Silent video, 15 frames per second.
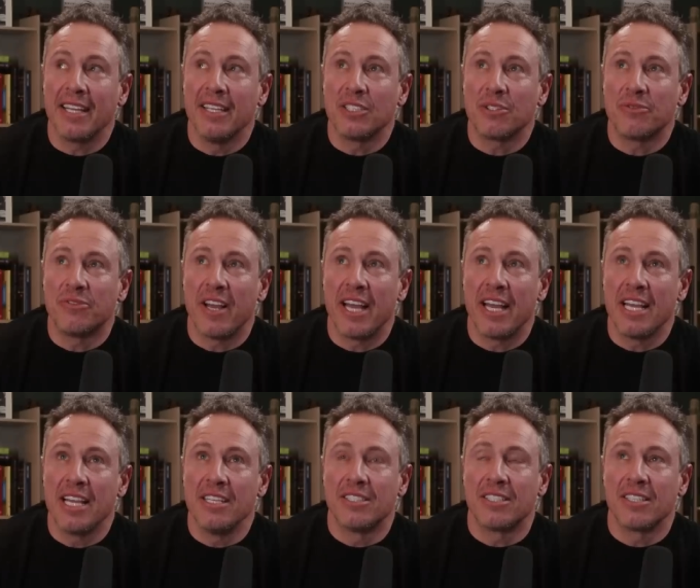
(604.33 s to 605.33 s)
in this
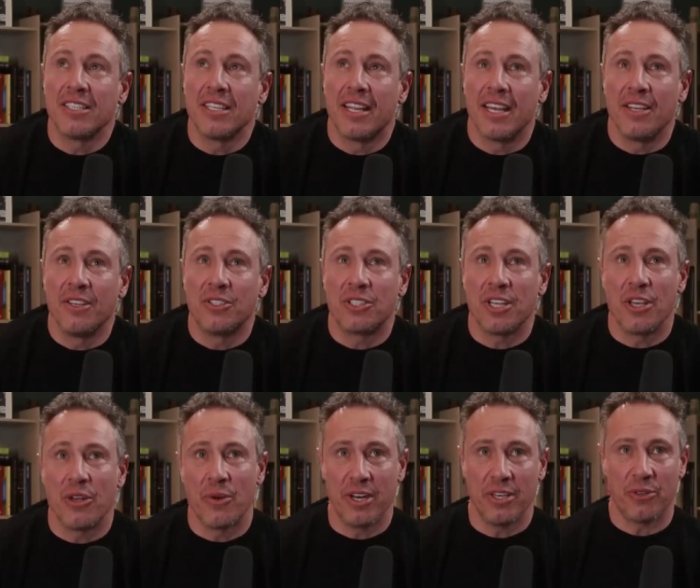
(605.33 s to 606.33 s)
phase that you say
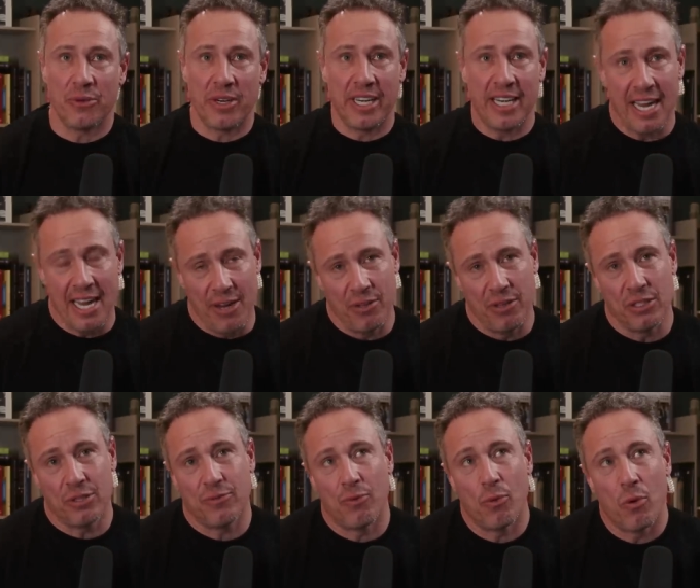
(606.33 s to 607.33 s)
you're entering now,
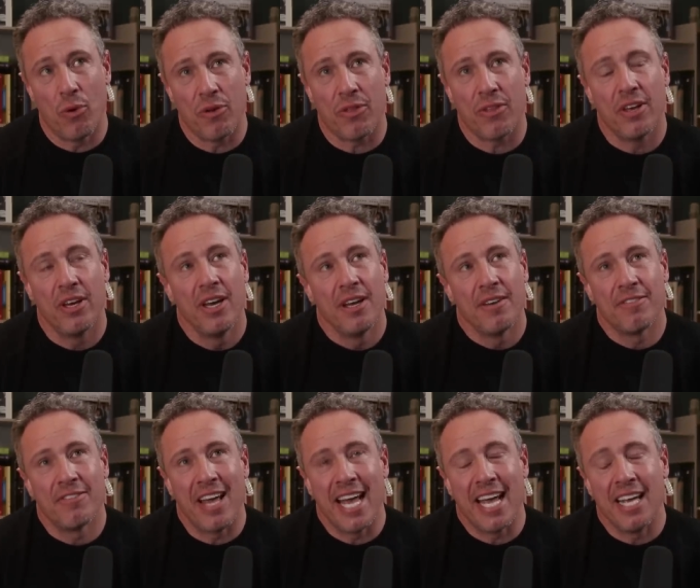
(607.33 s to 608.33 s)
this fourth
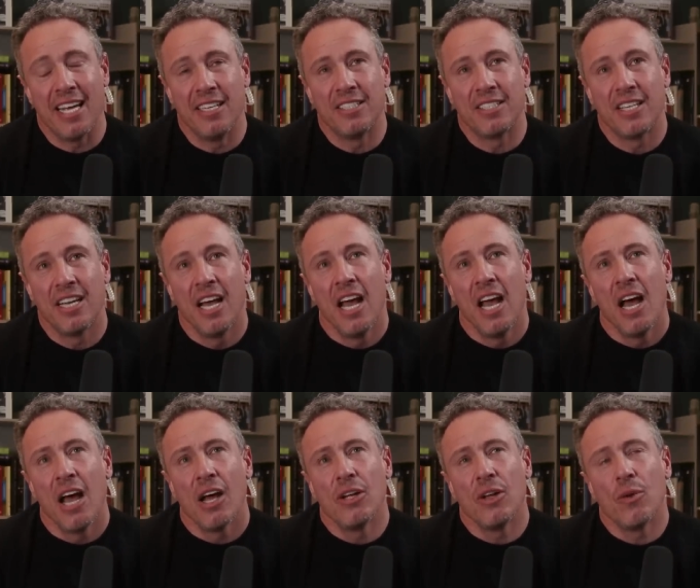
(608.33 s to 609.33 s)
phase,
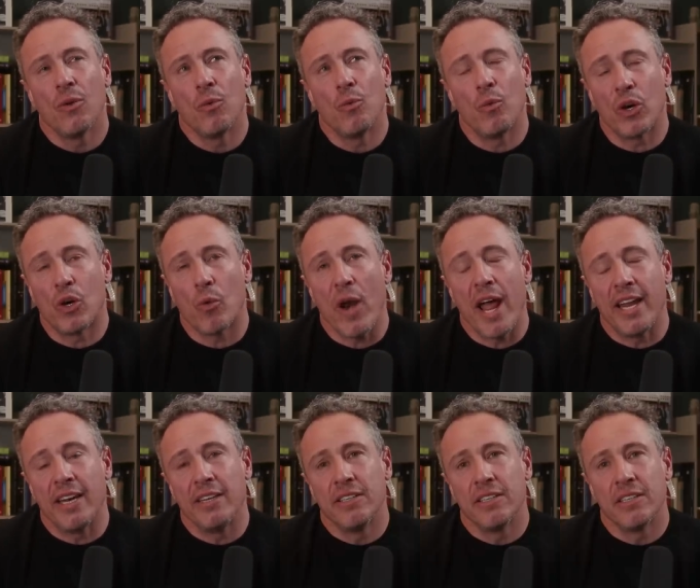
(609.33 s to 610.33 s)
regret?